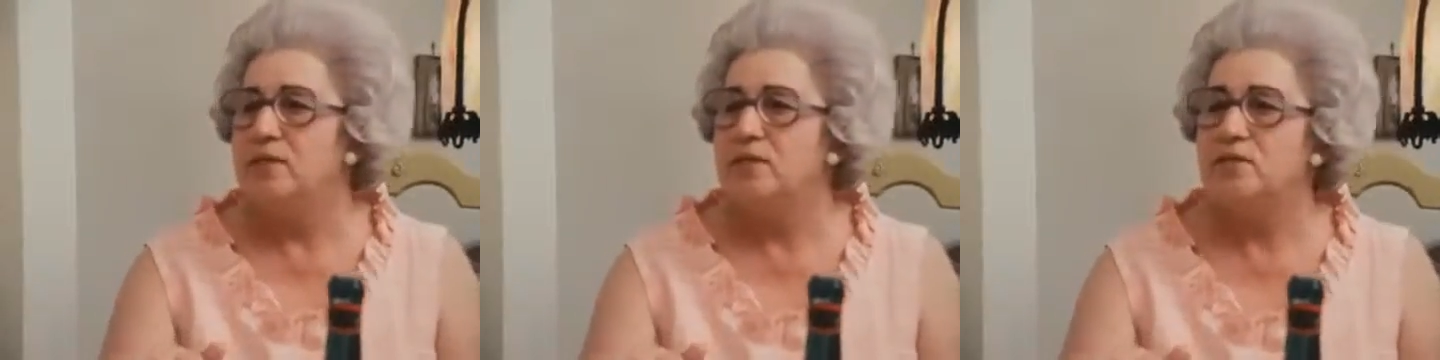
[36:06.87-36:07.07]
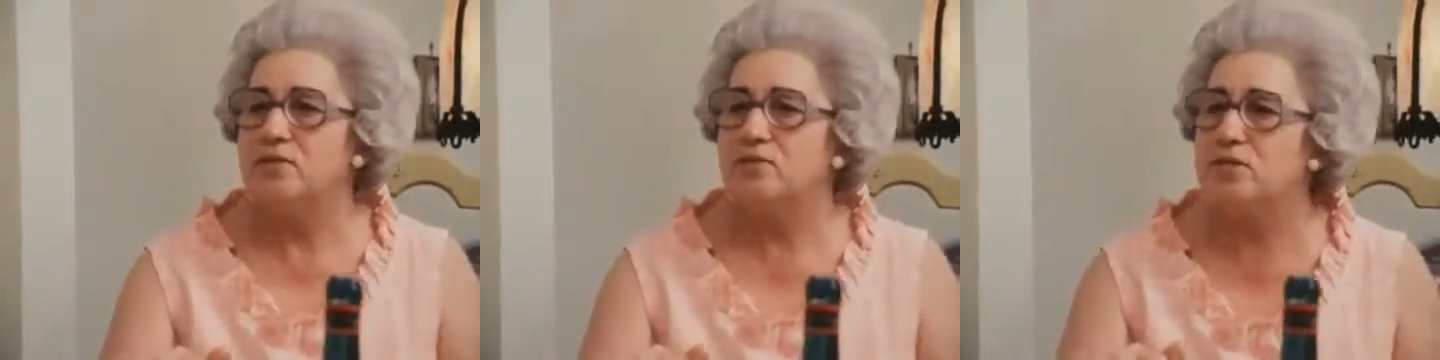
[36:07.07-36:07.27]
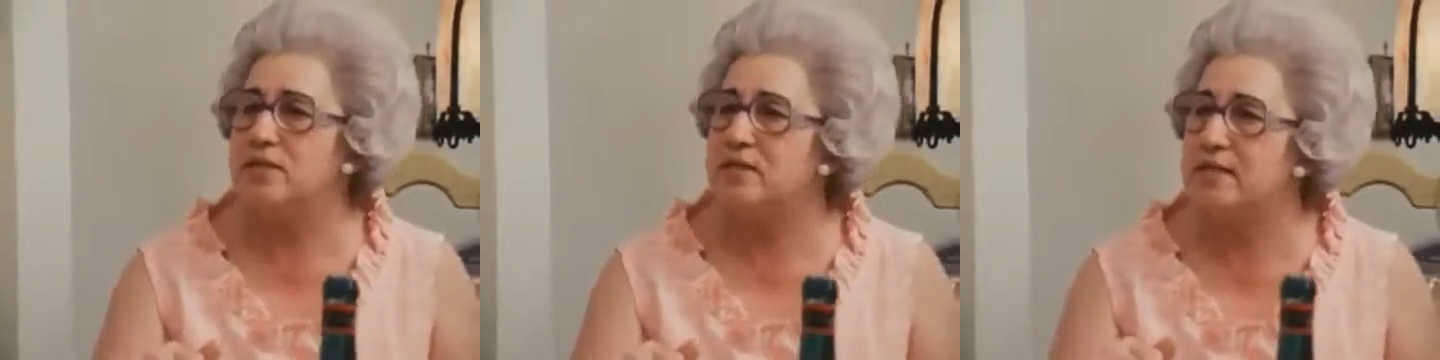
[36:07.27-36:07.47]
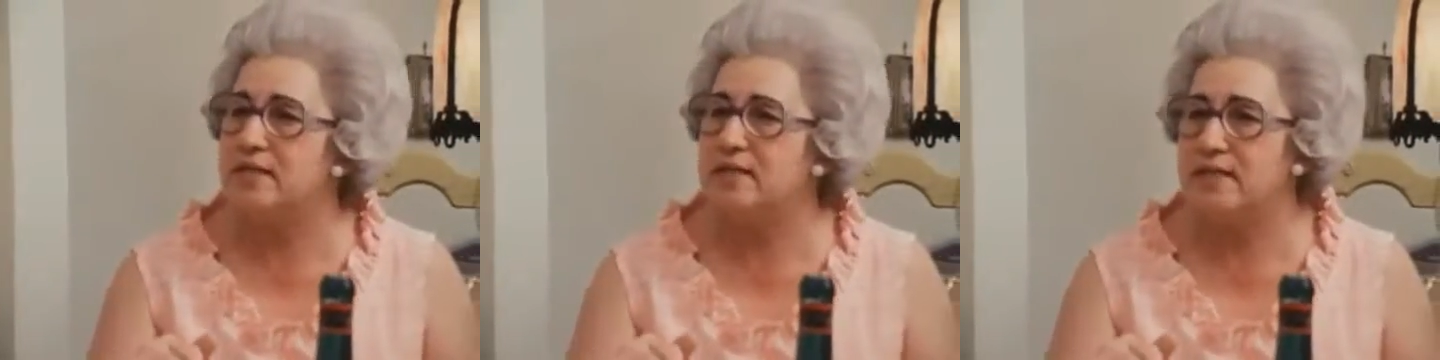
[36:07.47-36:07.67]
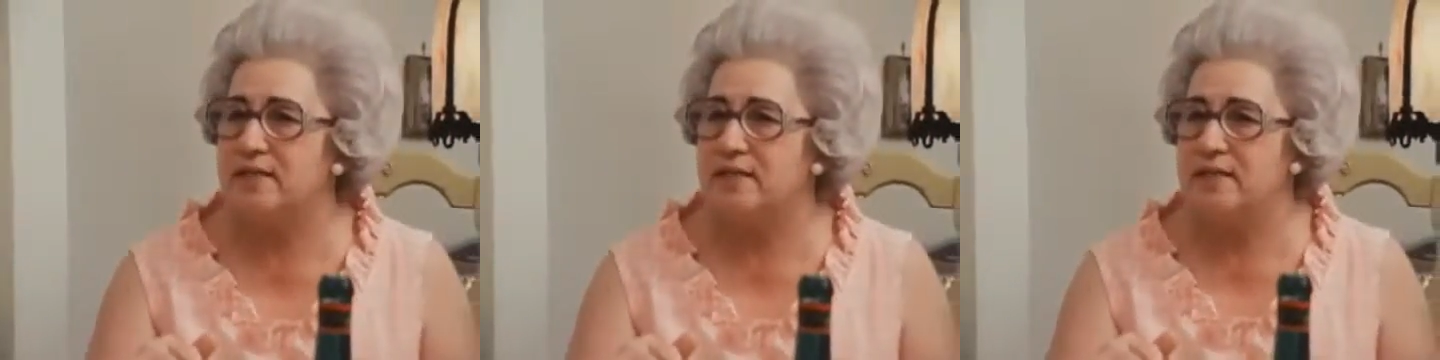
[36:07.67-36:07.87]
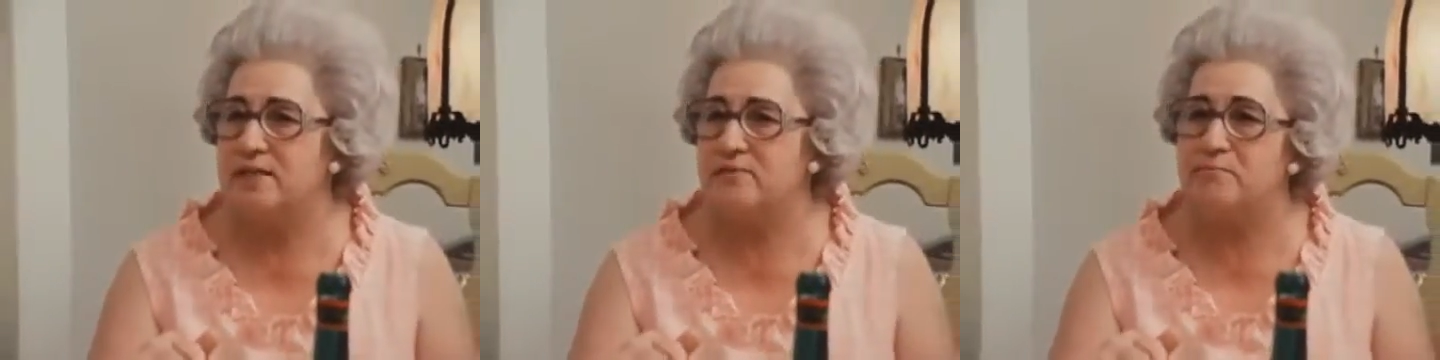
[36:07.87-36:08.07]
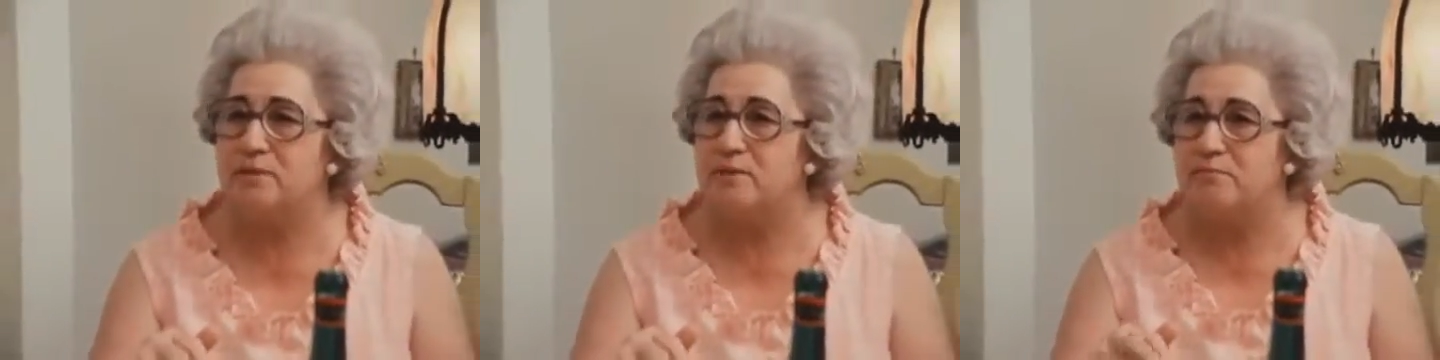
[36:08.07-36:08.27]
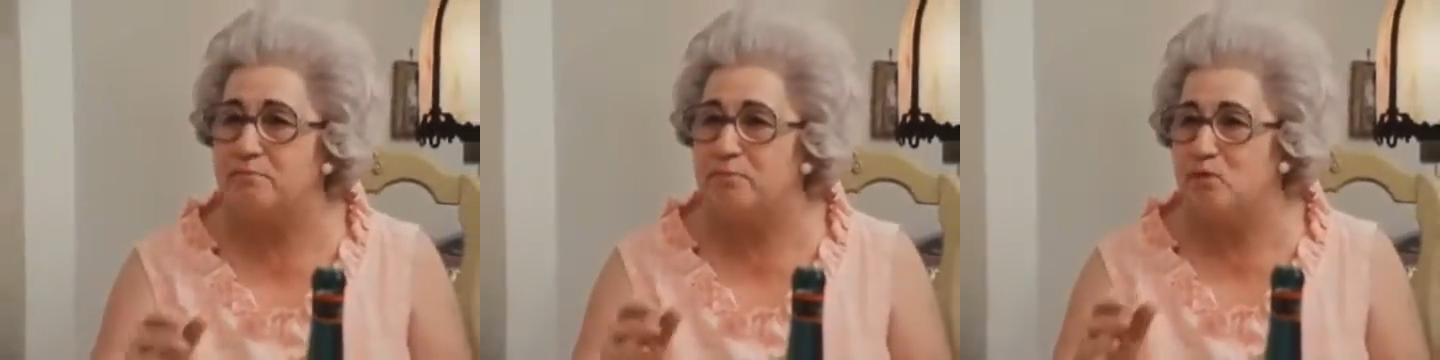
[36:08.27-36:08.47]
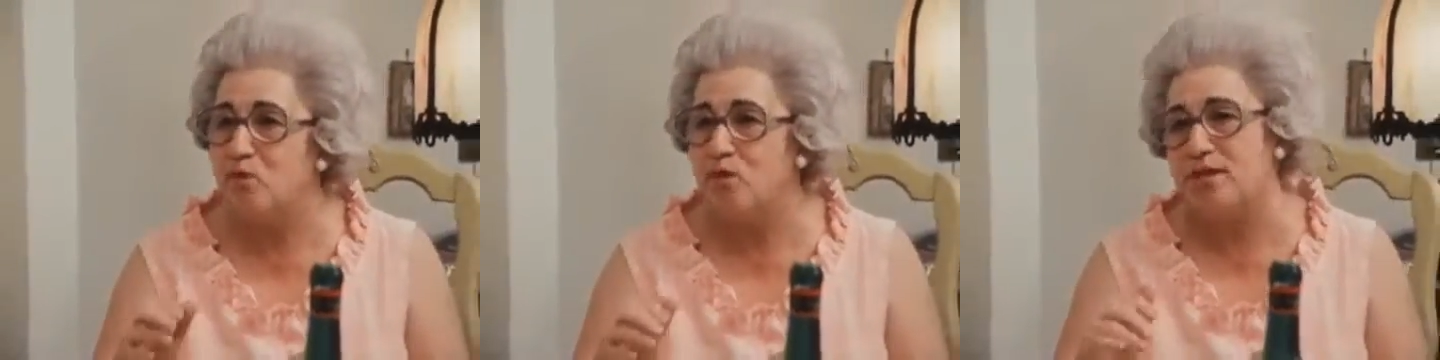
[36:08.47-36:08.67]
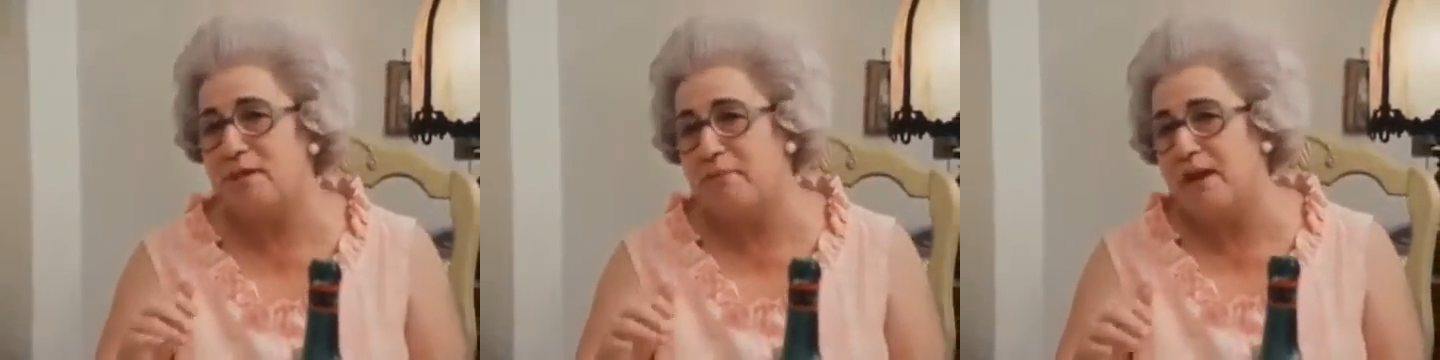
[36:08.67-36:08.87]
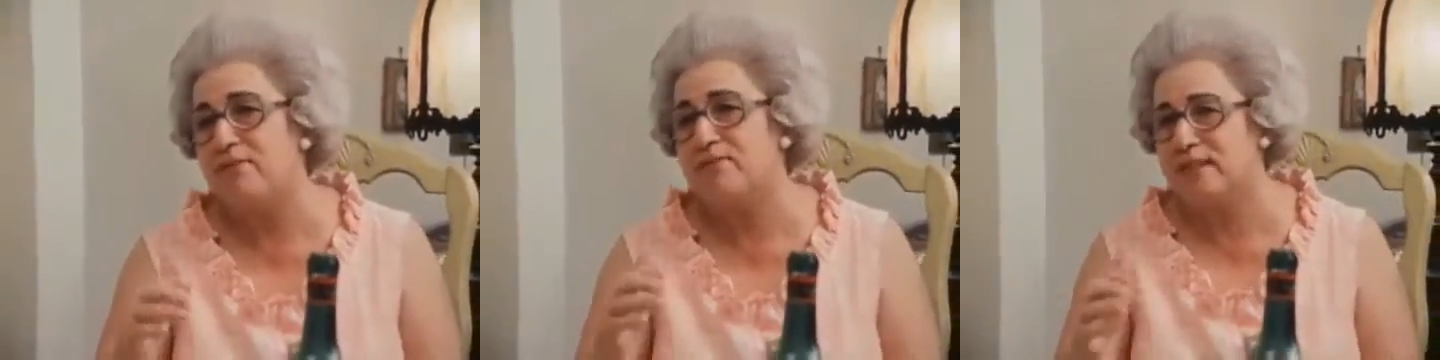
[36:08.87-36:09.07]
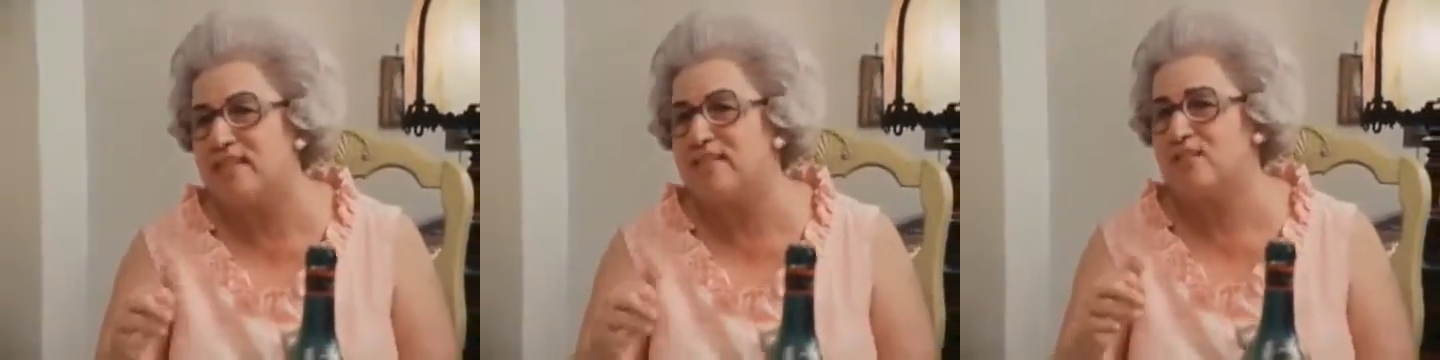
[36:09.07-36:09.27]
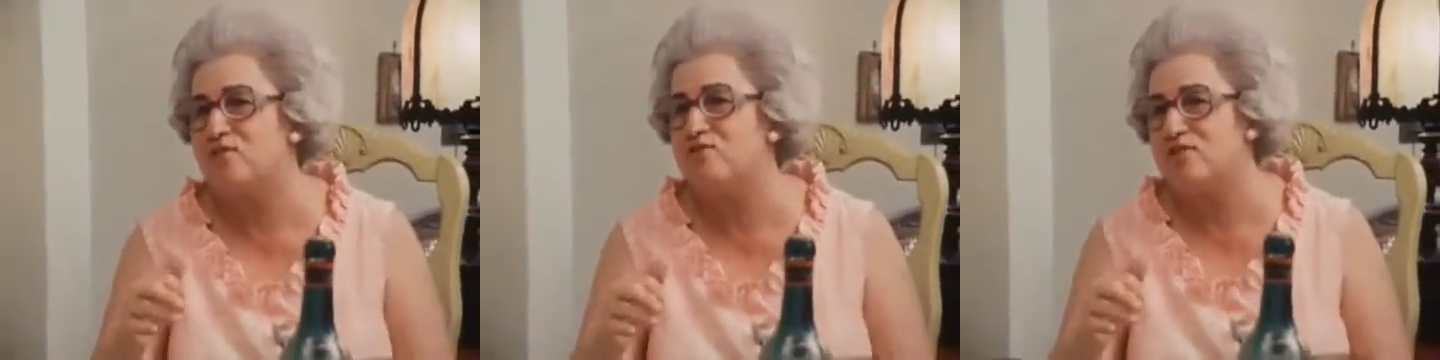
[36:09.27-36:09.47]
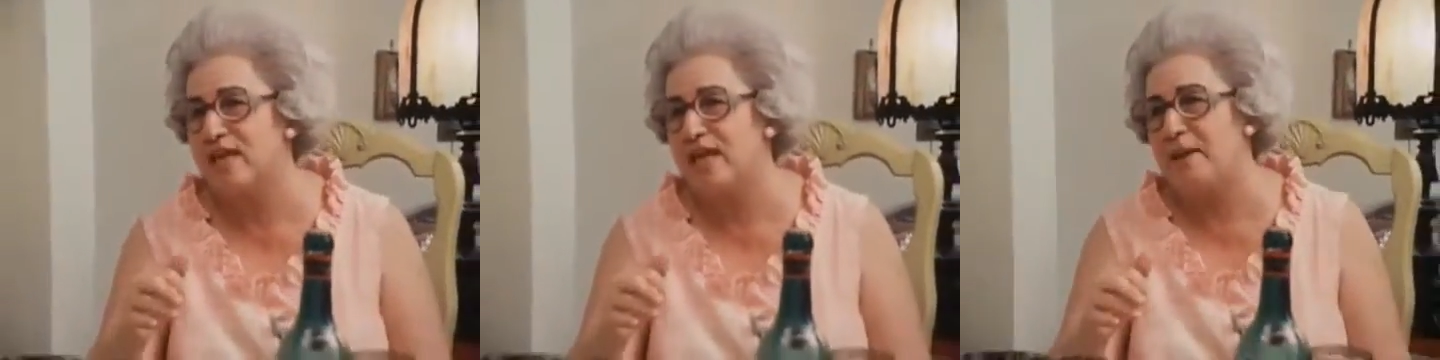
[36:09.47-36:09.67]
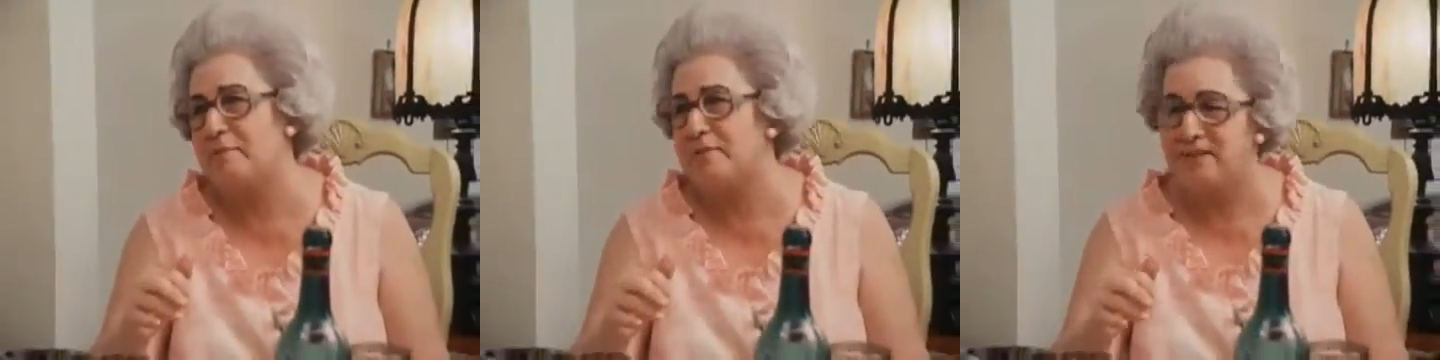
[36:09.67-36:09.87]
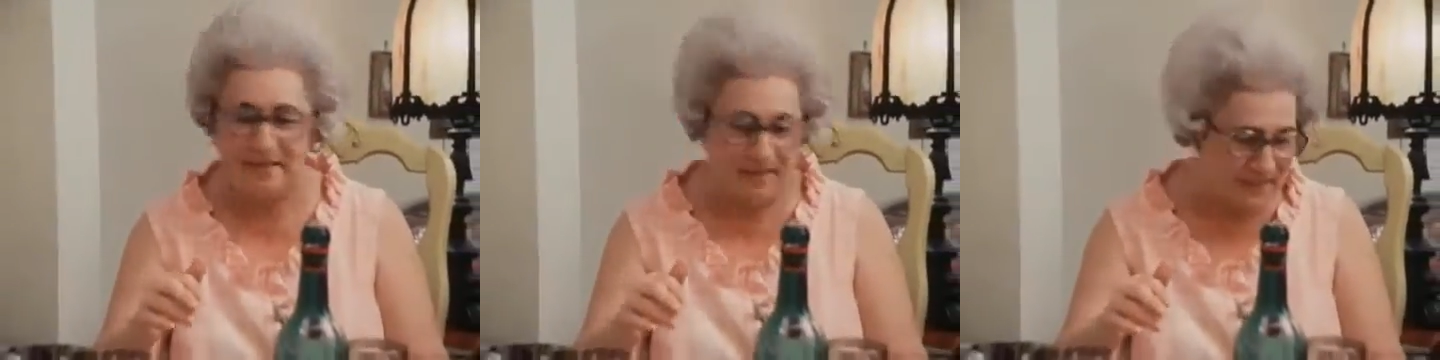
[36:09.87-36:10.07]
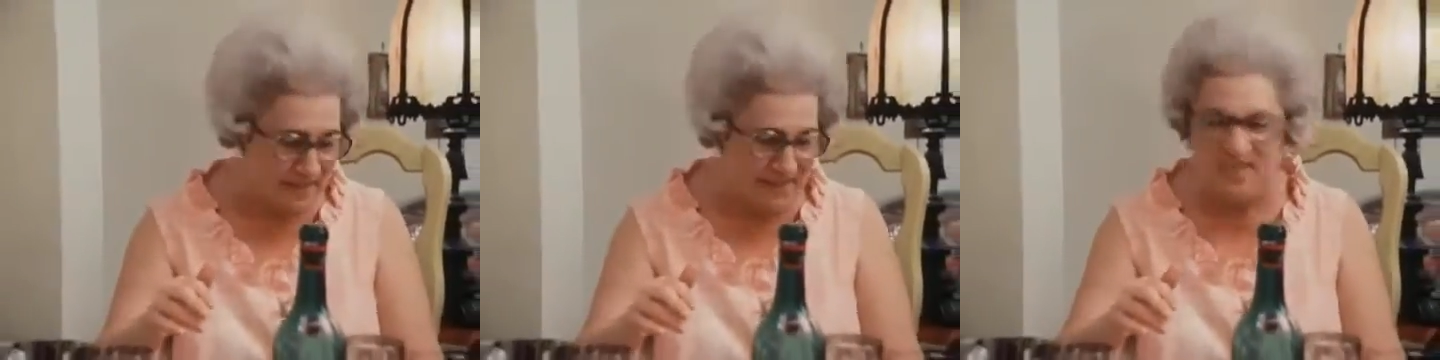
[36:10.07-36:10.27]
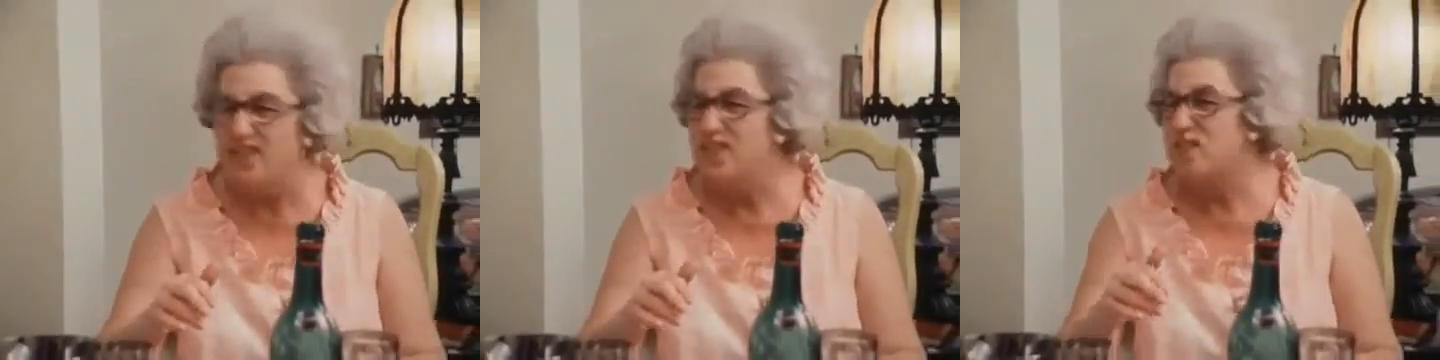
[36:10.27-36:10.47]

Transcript: So she says that talking about things that used to happen in Italy,